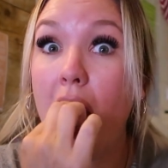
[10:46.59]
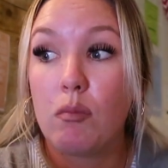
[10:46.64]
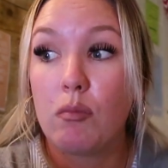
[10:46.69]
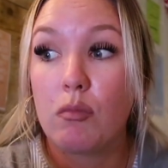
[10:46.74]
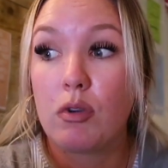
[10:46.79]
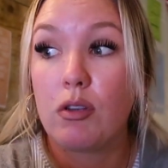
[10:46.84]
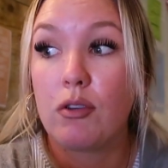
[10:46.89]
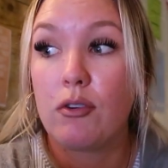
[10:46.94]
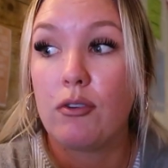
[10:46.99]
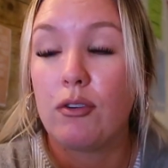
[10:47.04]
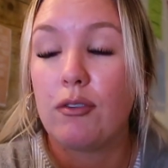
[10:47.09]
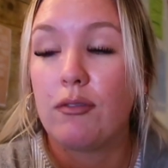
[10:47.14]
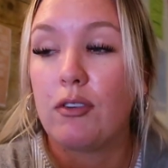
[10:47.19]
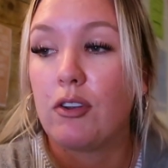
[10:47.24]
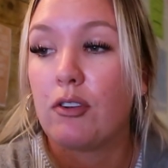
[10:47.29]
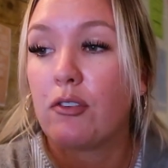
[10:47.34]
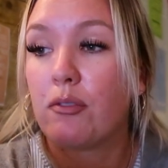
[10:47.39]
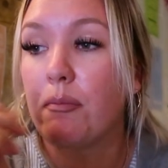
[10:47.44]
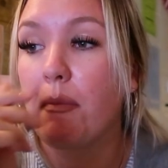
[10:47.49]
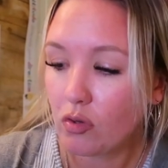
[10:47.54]
I'm really
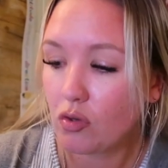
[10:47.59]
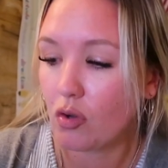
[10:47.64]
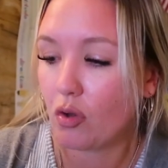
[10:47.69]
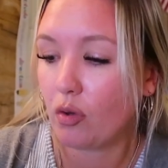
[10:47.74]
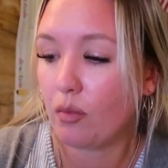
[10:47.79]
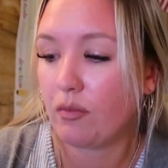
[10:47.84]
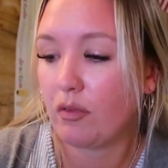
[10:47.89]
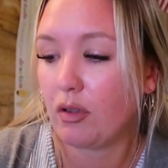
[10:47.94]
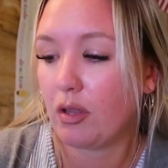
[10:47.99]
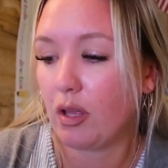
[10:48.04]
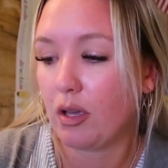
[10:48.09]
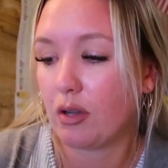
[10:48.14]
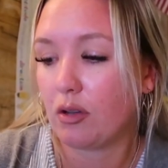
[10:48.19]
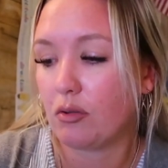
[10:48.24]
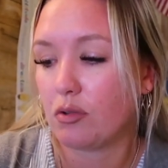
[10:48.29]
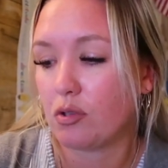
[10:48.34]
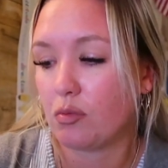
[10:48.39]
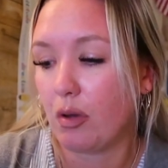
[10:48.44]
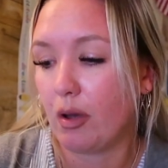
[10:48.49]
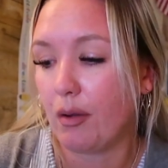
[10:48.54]
nervous. So hopefully that
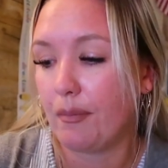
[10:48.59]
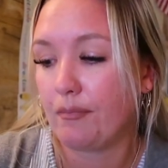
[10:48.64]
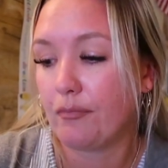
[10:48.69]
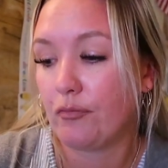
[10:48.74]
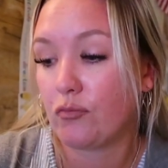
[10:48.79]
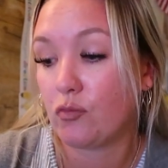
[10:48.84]
goes well.